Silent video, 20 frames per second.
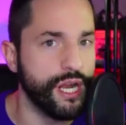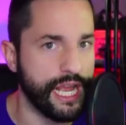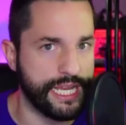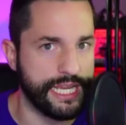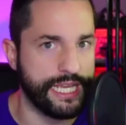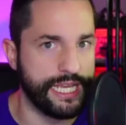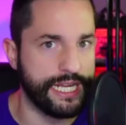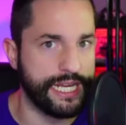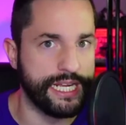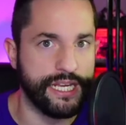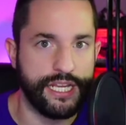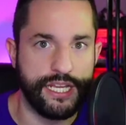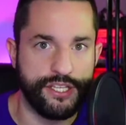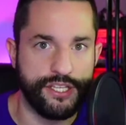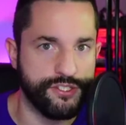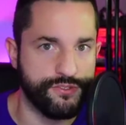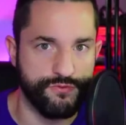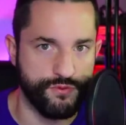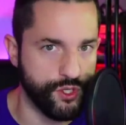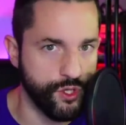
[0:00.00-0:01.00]
Do not get
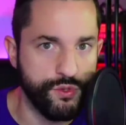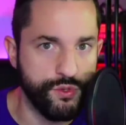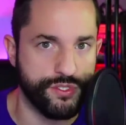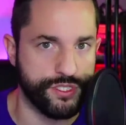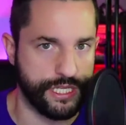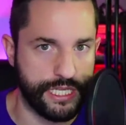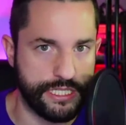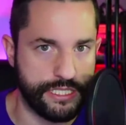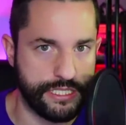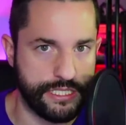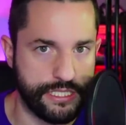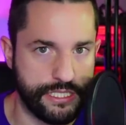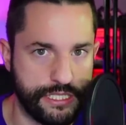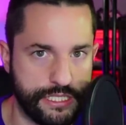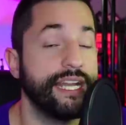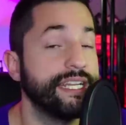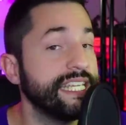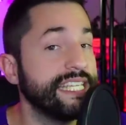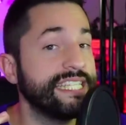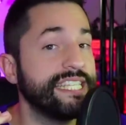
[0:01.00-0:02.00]
it. It's
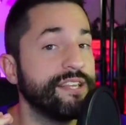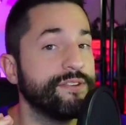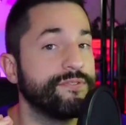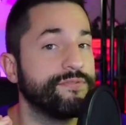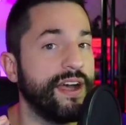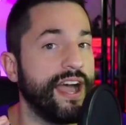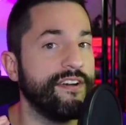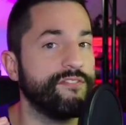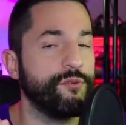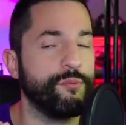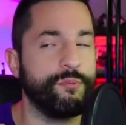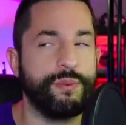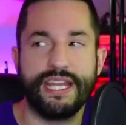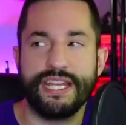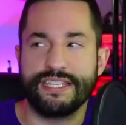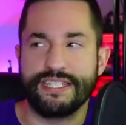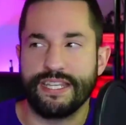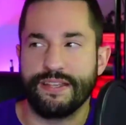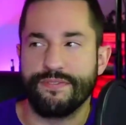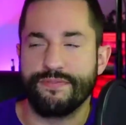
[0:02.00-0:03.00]
useless. A DC of five
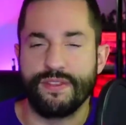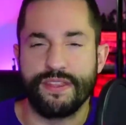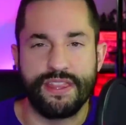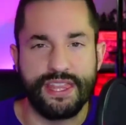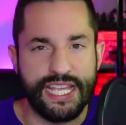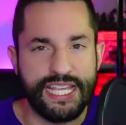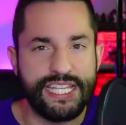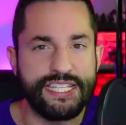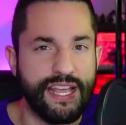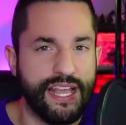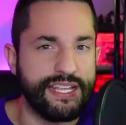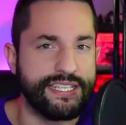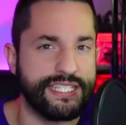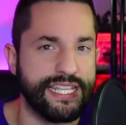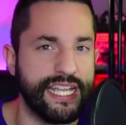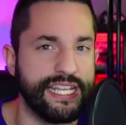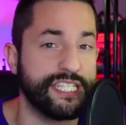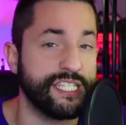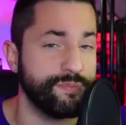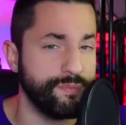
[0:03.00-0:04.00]
would be is if things that
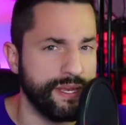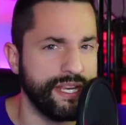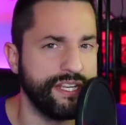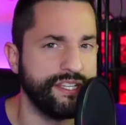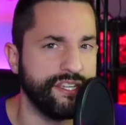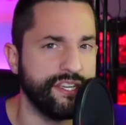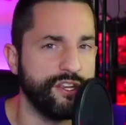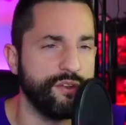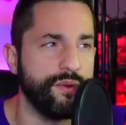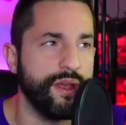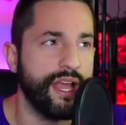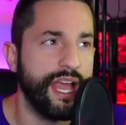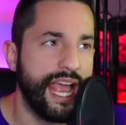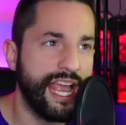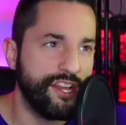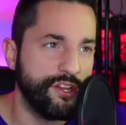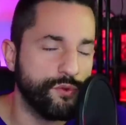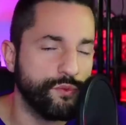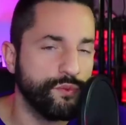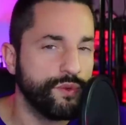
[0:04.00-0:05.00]
I said speak to you
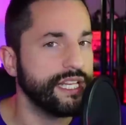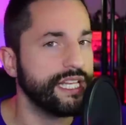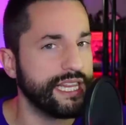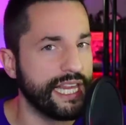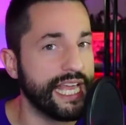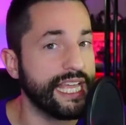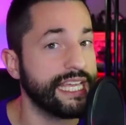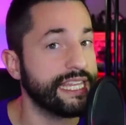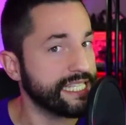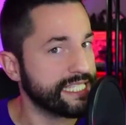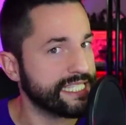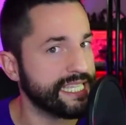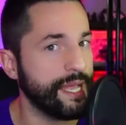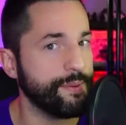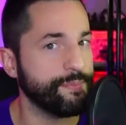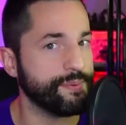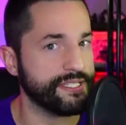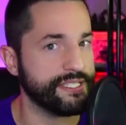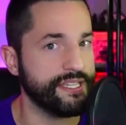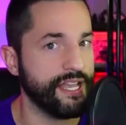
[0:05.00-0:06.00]
and you really like
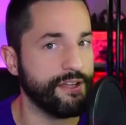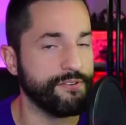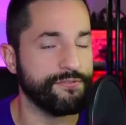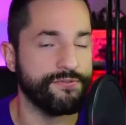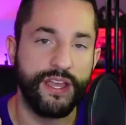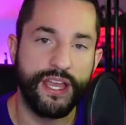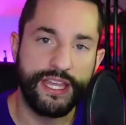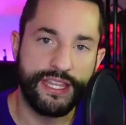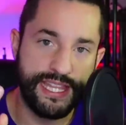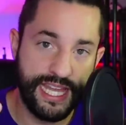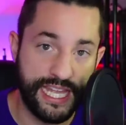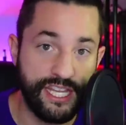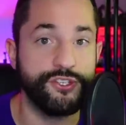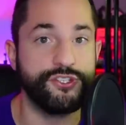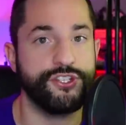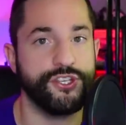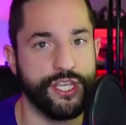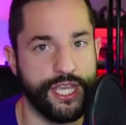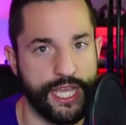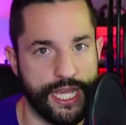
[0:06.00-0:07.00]
this type of stuff,
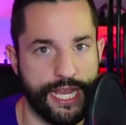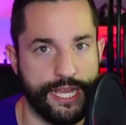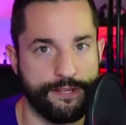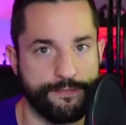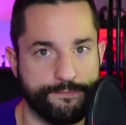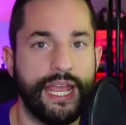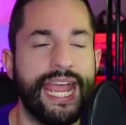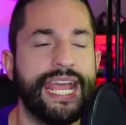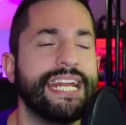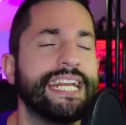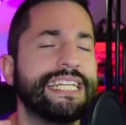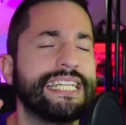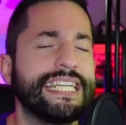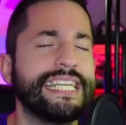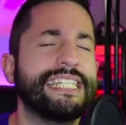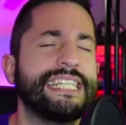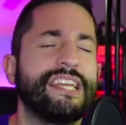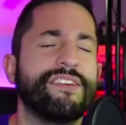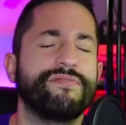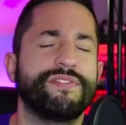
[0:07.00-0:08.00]
then you should get it. And
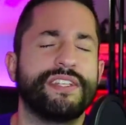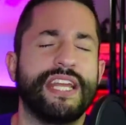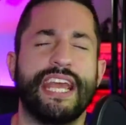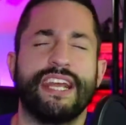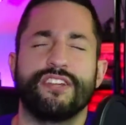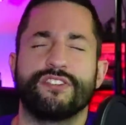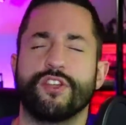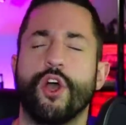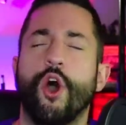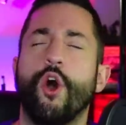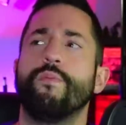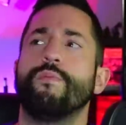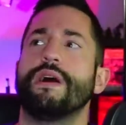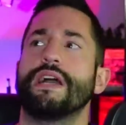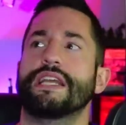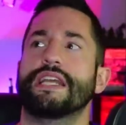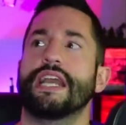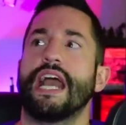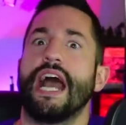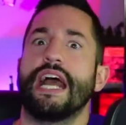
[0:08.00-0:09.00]
a DC of 10 is,
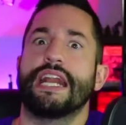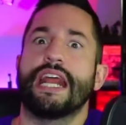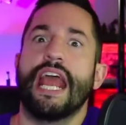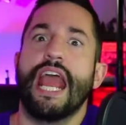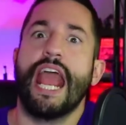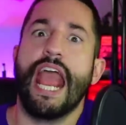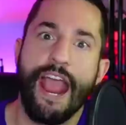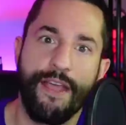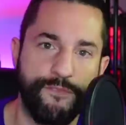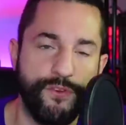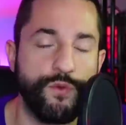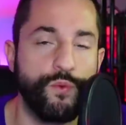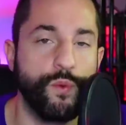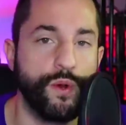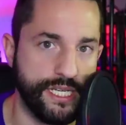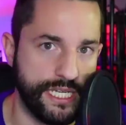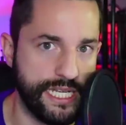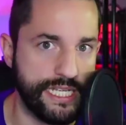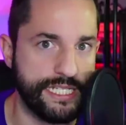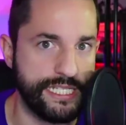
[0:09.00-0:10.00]
oh my God,
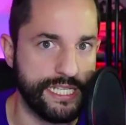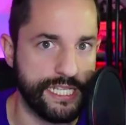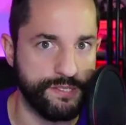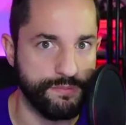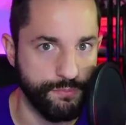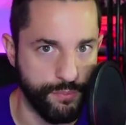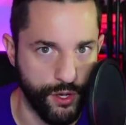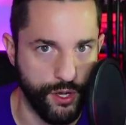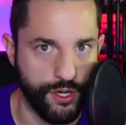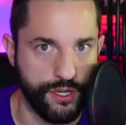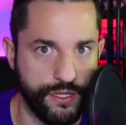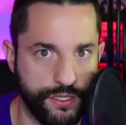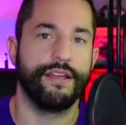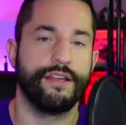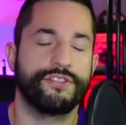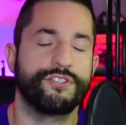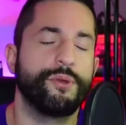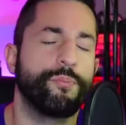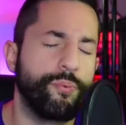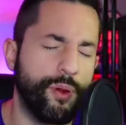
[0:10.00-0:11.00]
everyone needs this
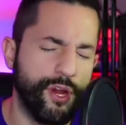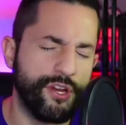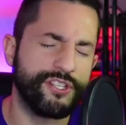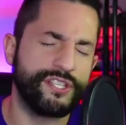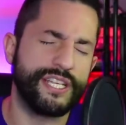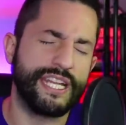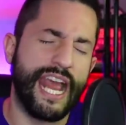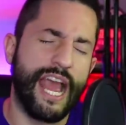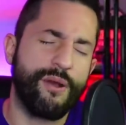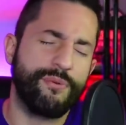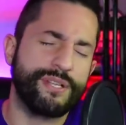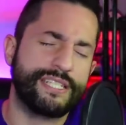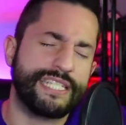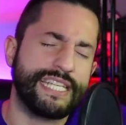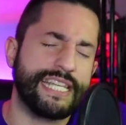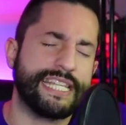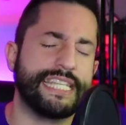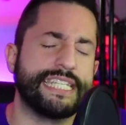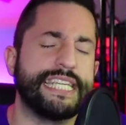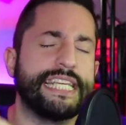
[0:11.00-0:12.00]
book. So personally, I
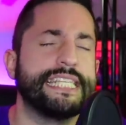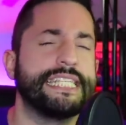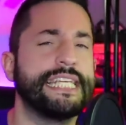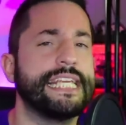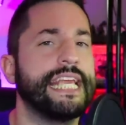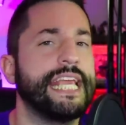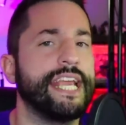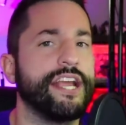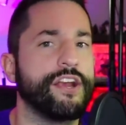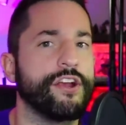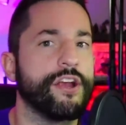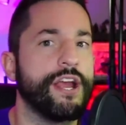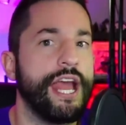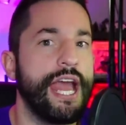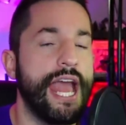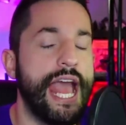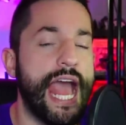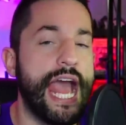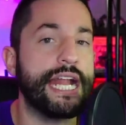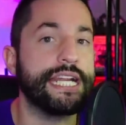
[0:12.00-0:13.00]
would set the DC
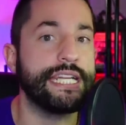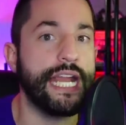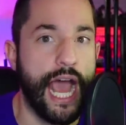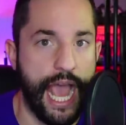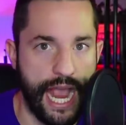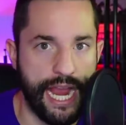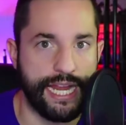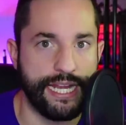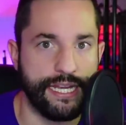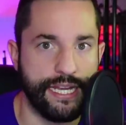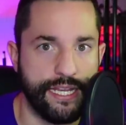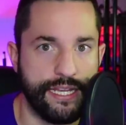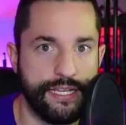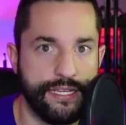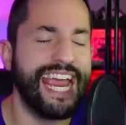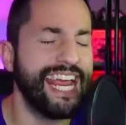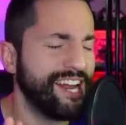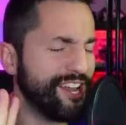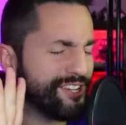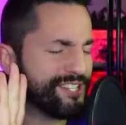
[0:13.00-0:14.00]
here at nine.
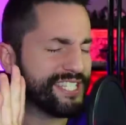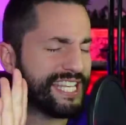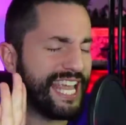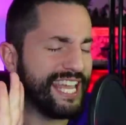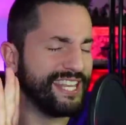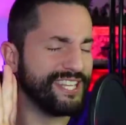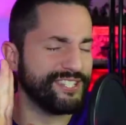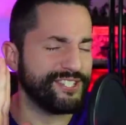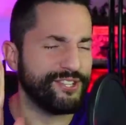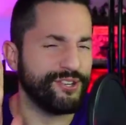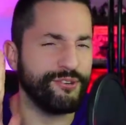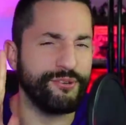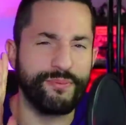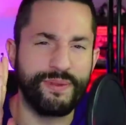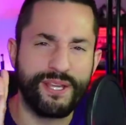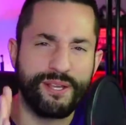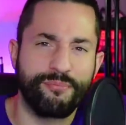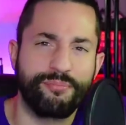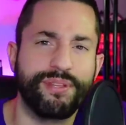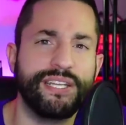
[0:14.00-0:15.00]
And I'll say this,
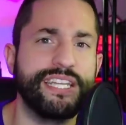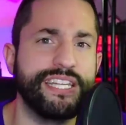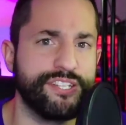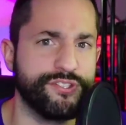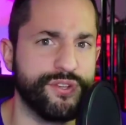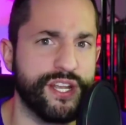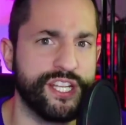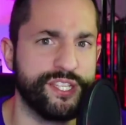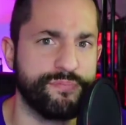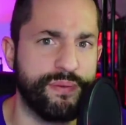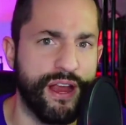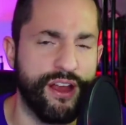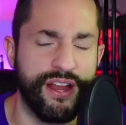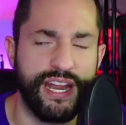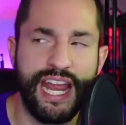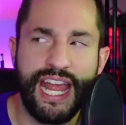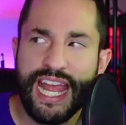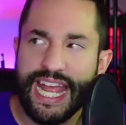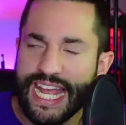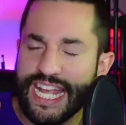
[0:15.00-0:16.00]
too, to be completely
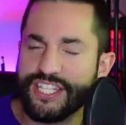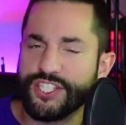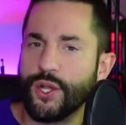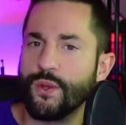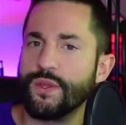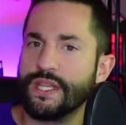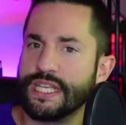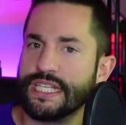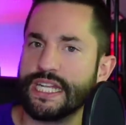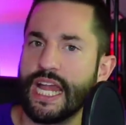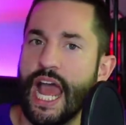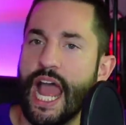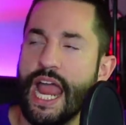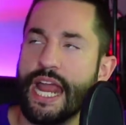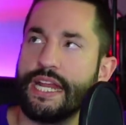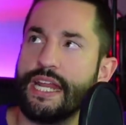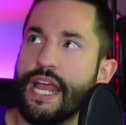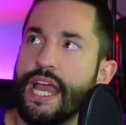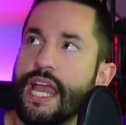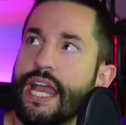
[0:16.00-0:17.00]
transparent, it's only a
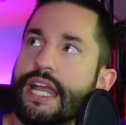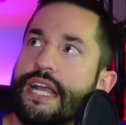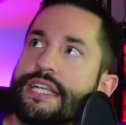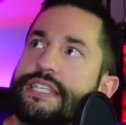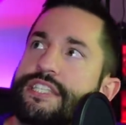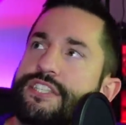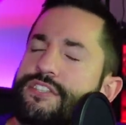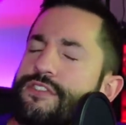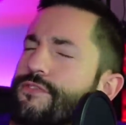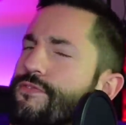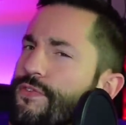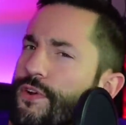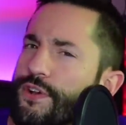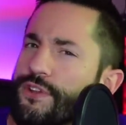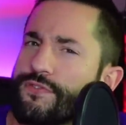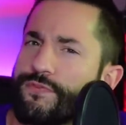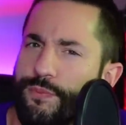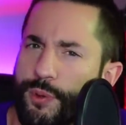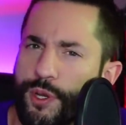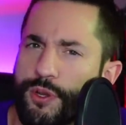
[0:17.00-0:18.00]
nine because this is the
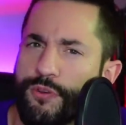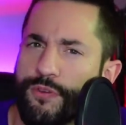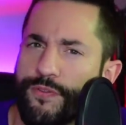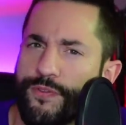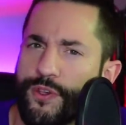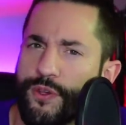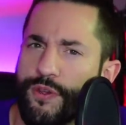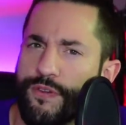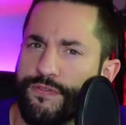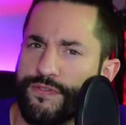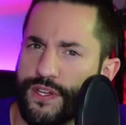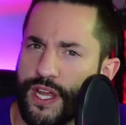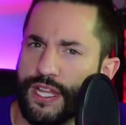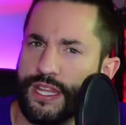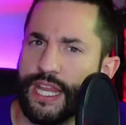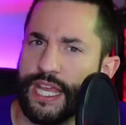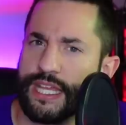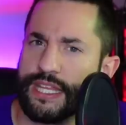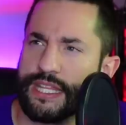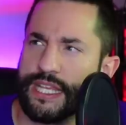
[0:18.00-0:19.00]
first book review
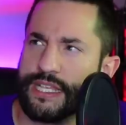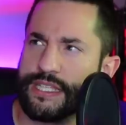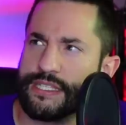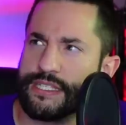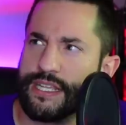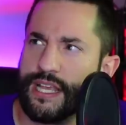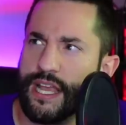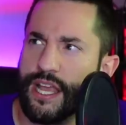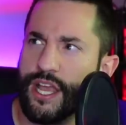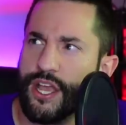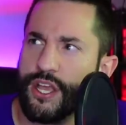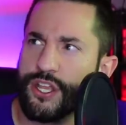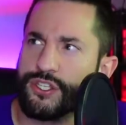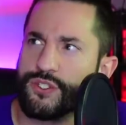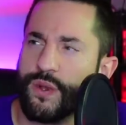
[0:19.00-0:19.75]
I've done like this.